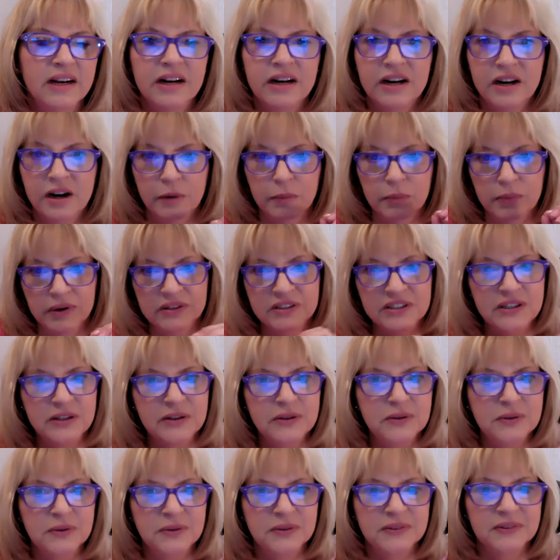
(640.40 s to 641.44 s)
Number
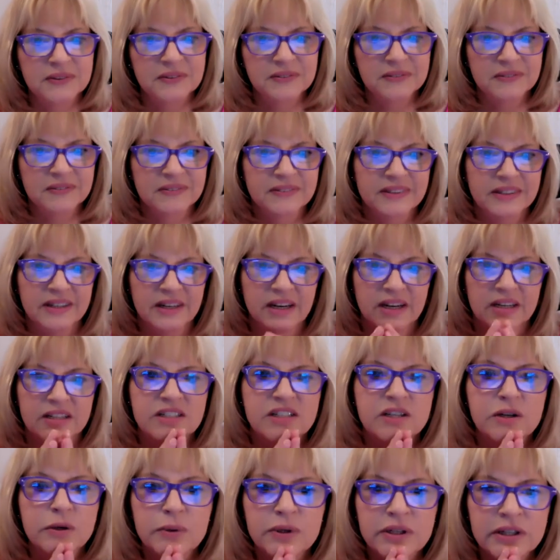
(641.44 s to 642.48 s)
2,
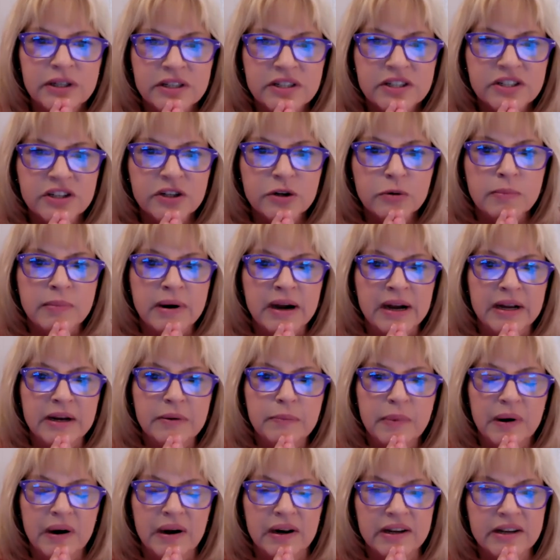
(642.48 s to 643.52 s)
tune into your
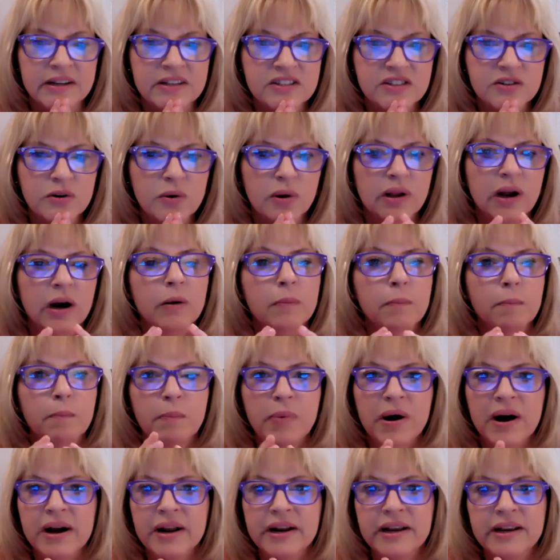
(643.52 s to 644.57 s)
mind, body, and soul. Our
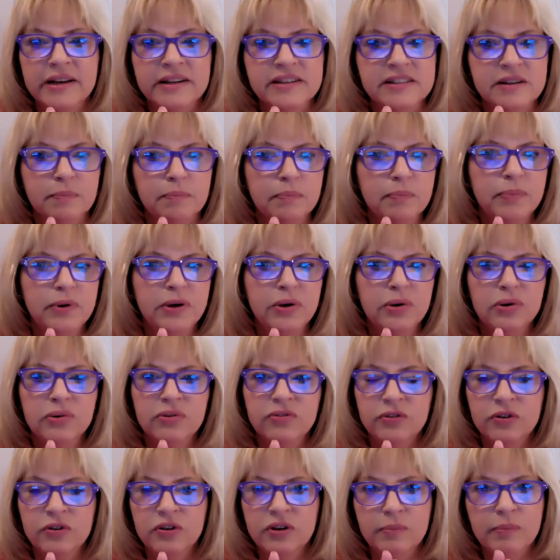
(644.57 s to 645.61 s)
body is a
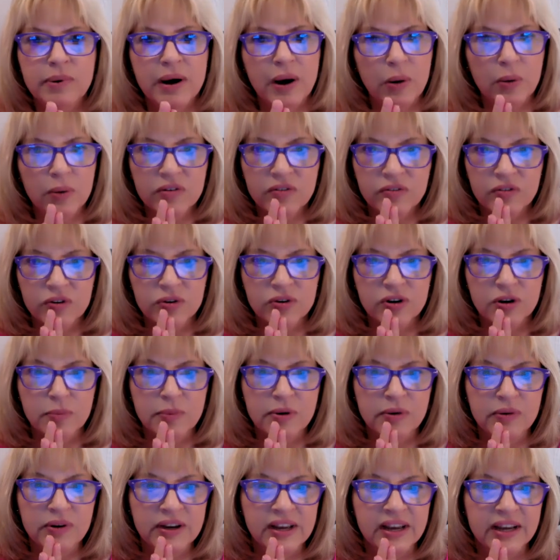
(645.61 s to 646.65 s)
beautiful and powerful
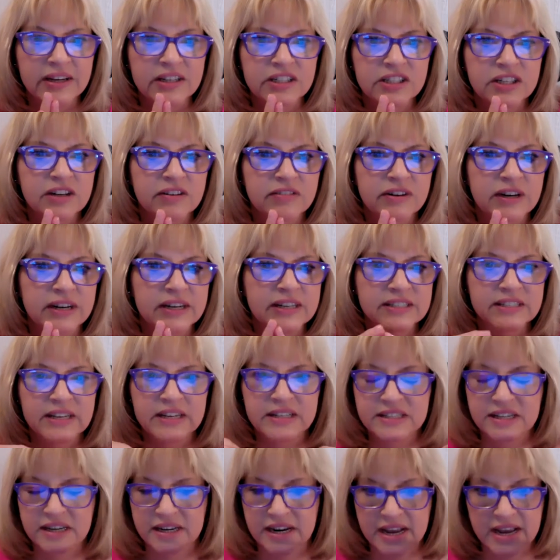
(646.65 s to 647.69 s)
communication device.
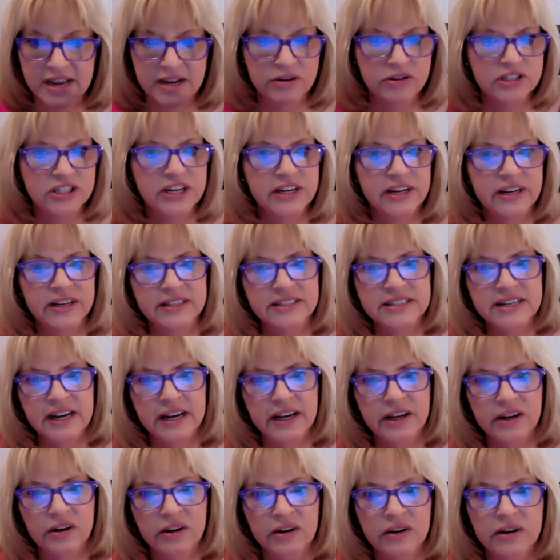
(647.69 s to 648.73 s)
It's an energy
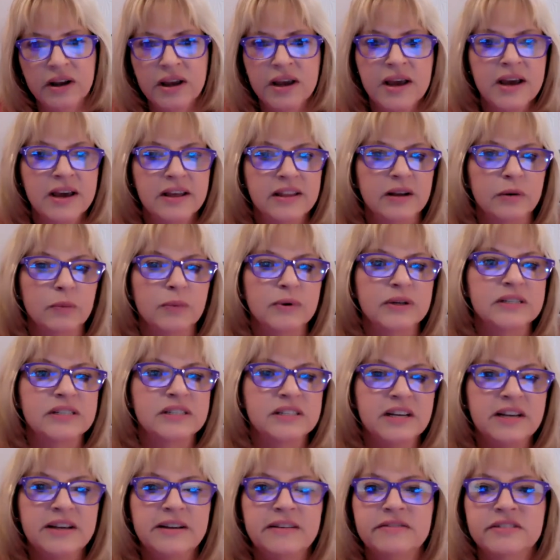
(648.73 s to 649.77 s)
container that
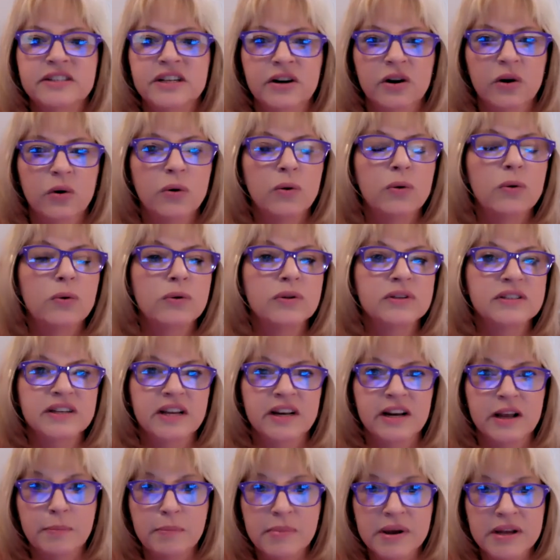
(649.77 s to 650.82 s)
receives and holds
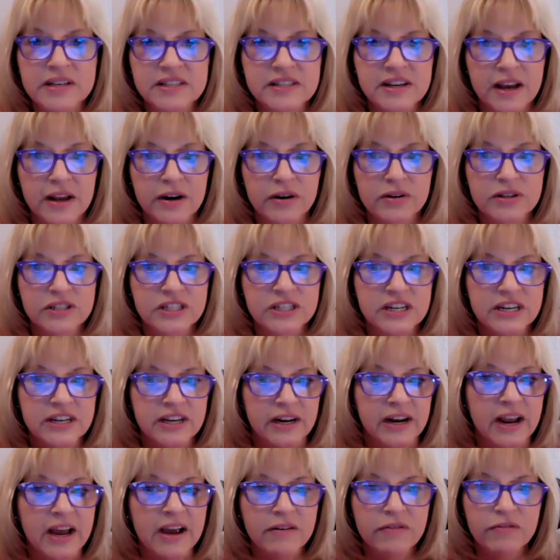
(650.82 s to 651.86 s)
and emits energy
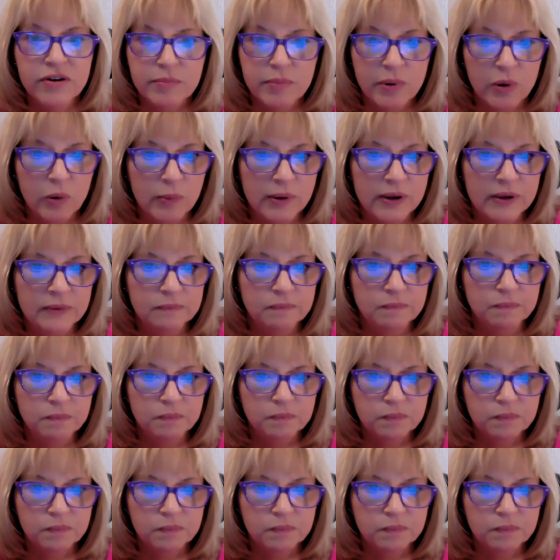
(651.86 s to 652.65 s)
in every moment.